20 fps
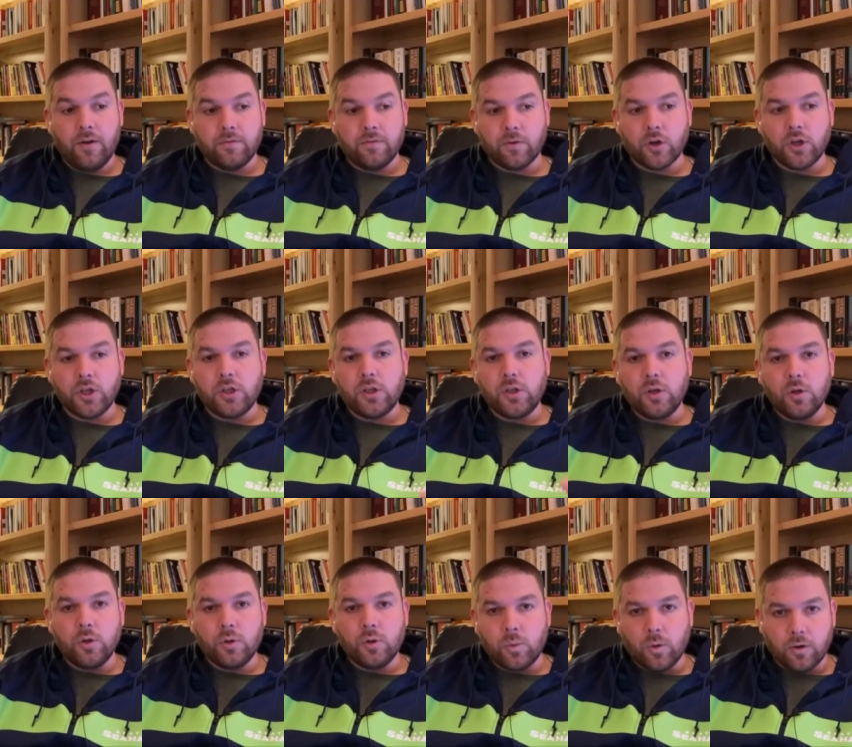for
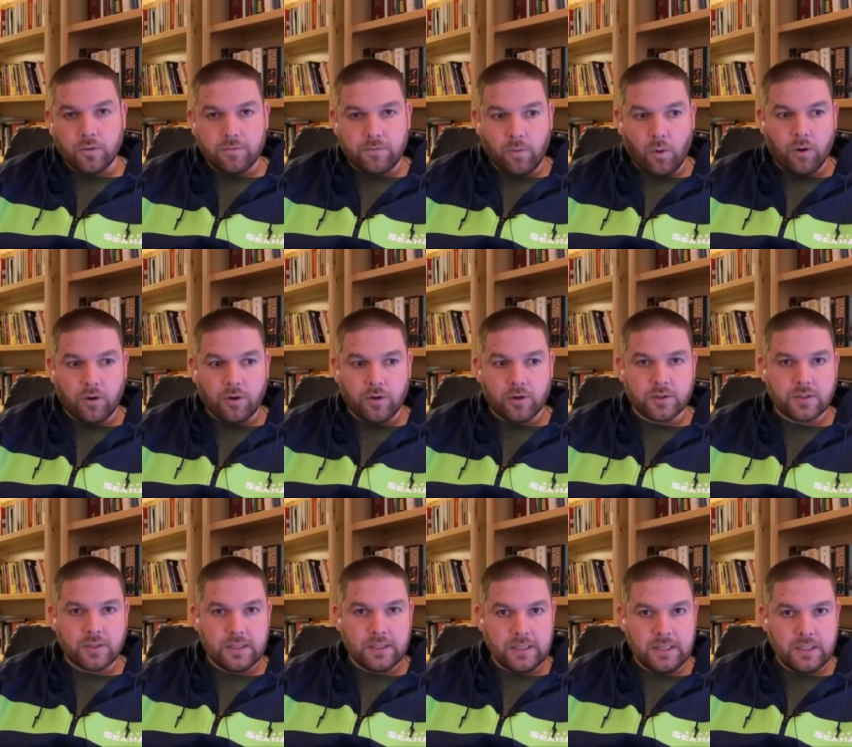you were
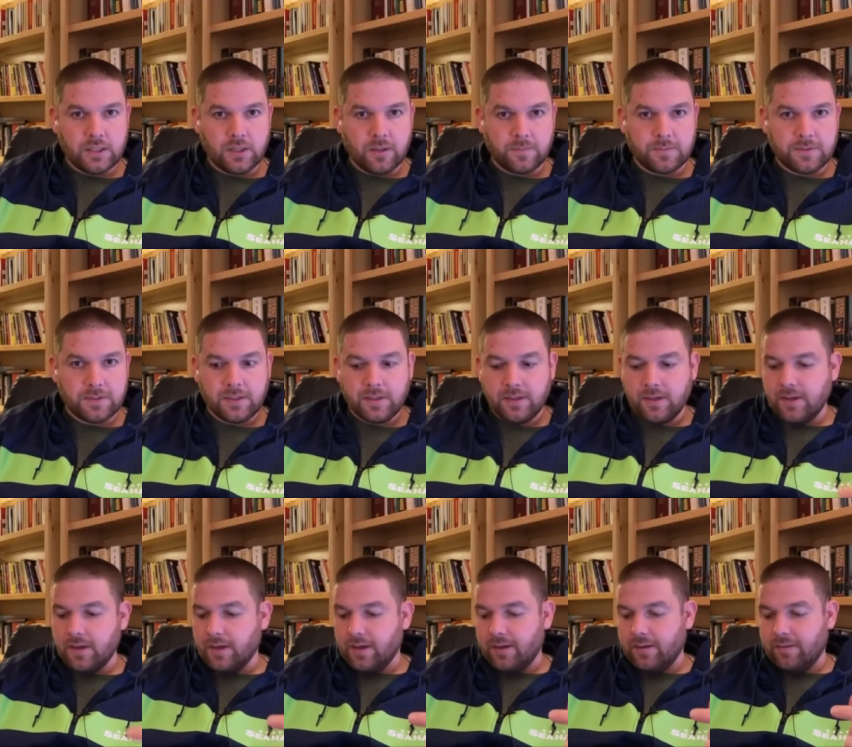foreigners in Egypt.
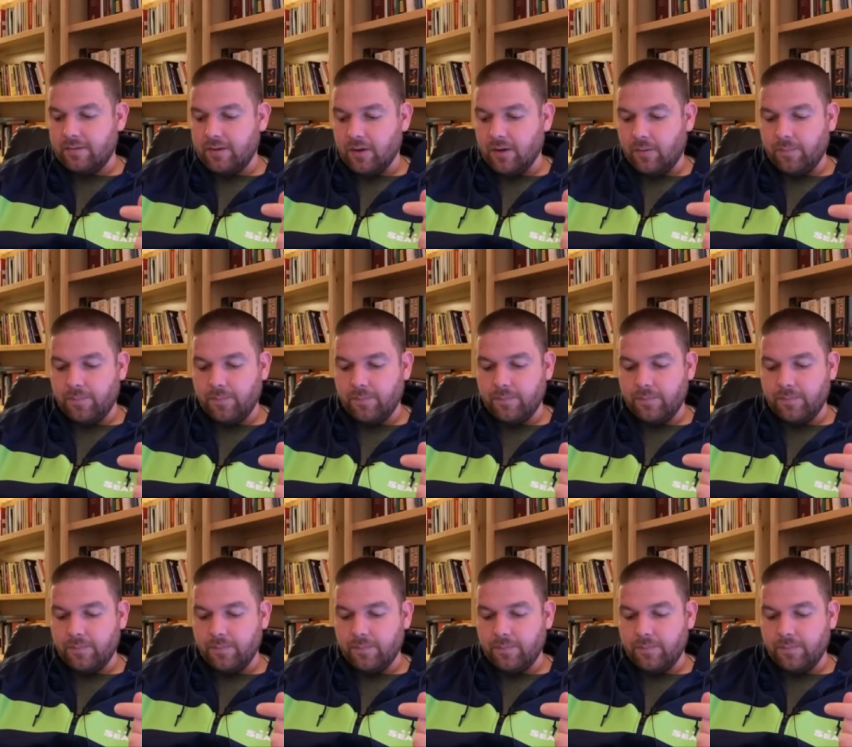You know,